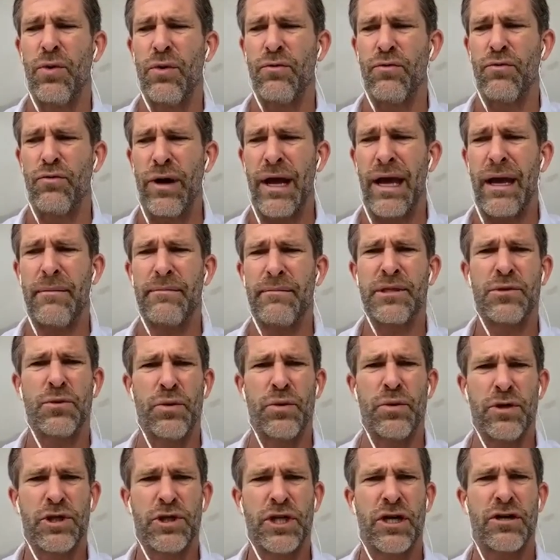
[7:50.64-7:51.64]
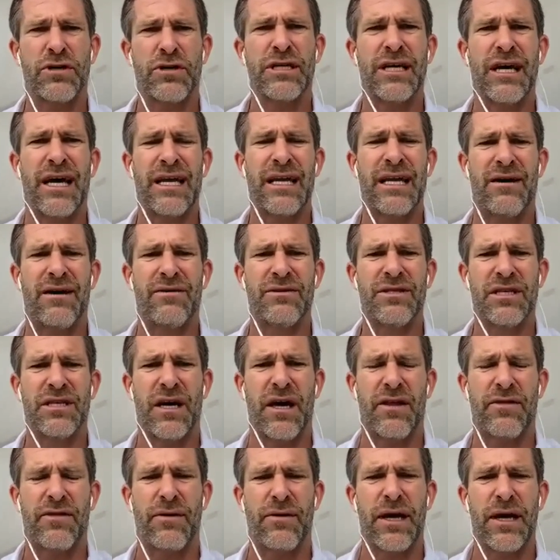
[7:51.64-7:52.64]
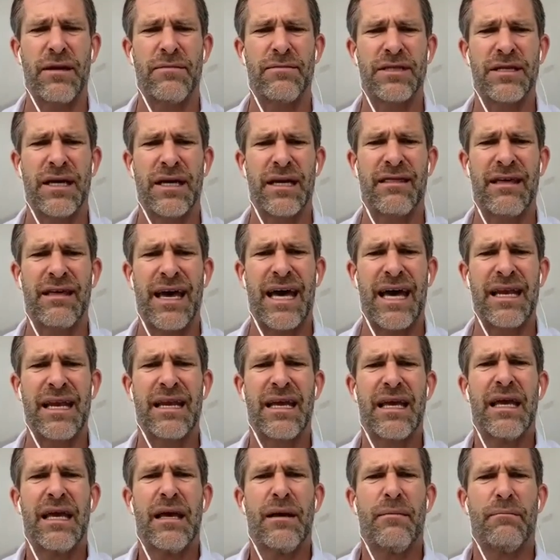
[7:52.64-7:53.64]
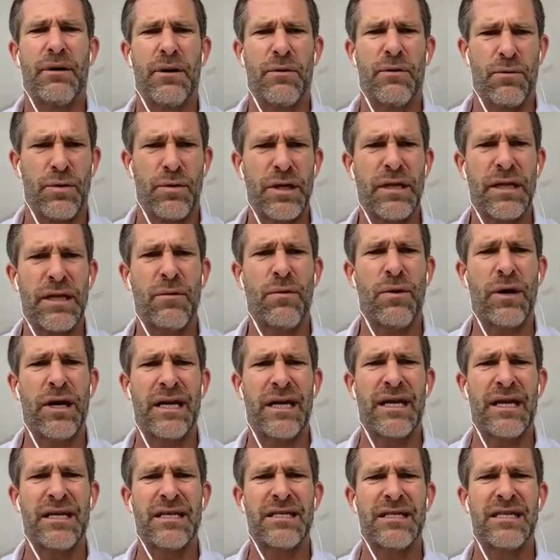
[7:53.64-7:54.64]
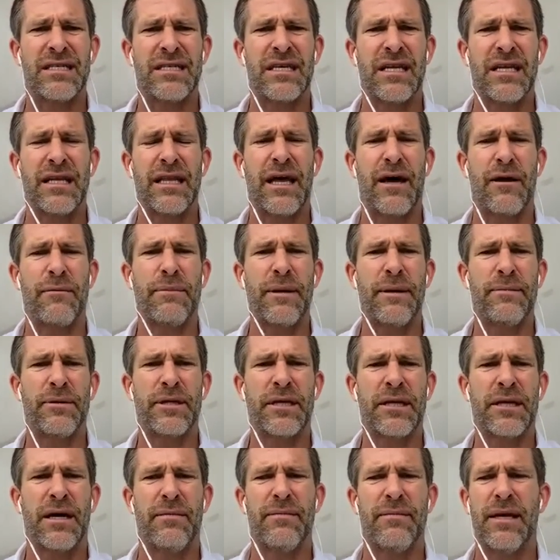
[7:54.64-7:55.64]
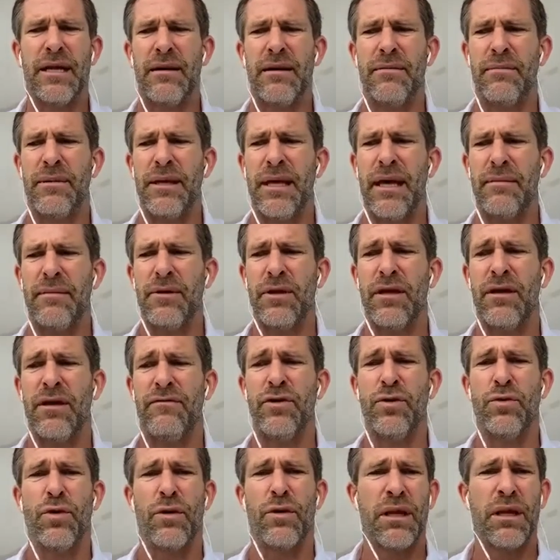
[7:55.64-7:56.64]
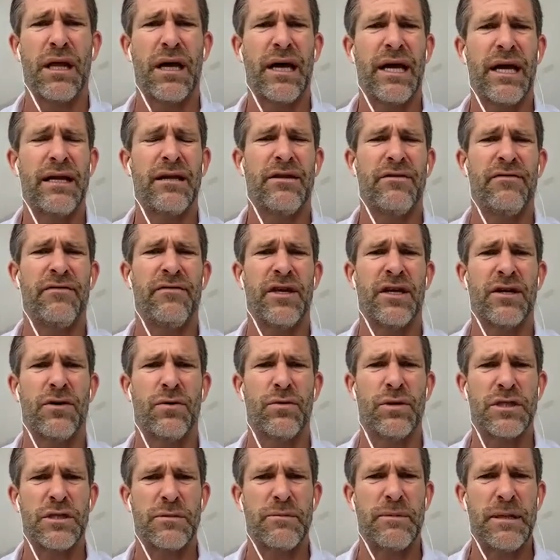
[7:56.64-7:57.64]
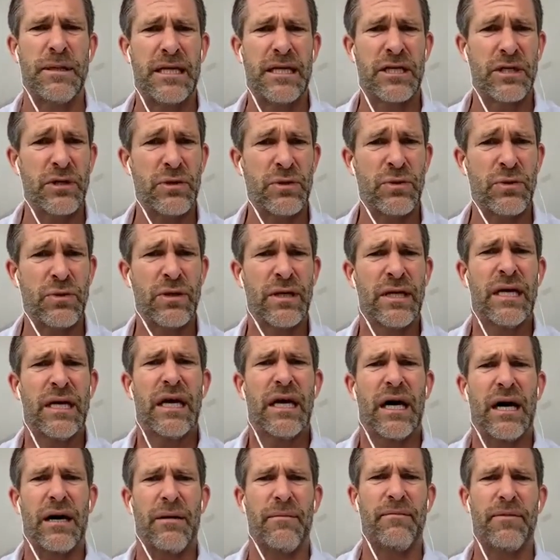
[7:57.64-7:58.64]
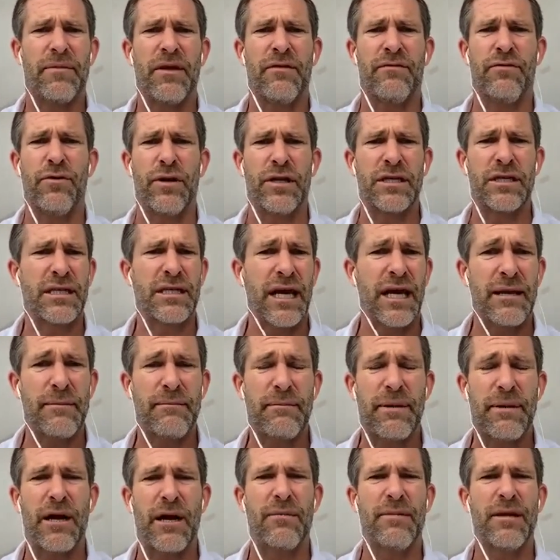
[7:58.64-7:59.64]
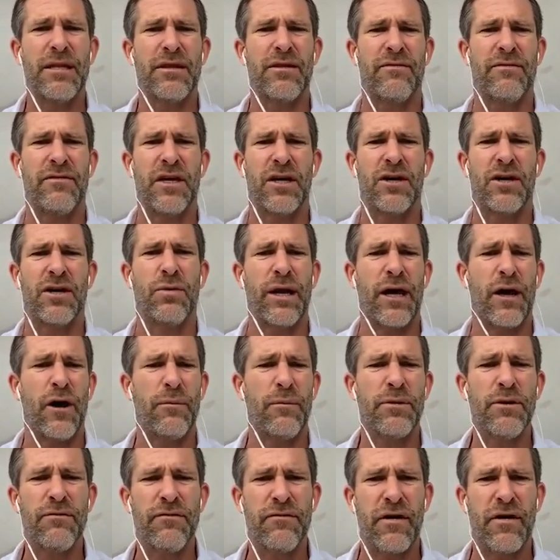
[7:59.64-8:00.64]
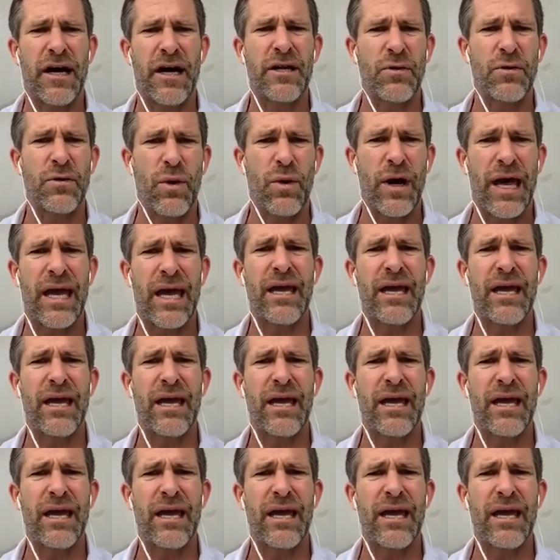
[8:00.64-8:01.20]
ramps, wheelchair tie downs, other items like that, but really what it is it allowed people to come in and be able, if you were blind, the vehicle would speak to you. If you had a sight impairment, the vehicle would help you find a way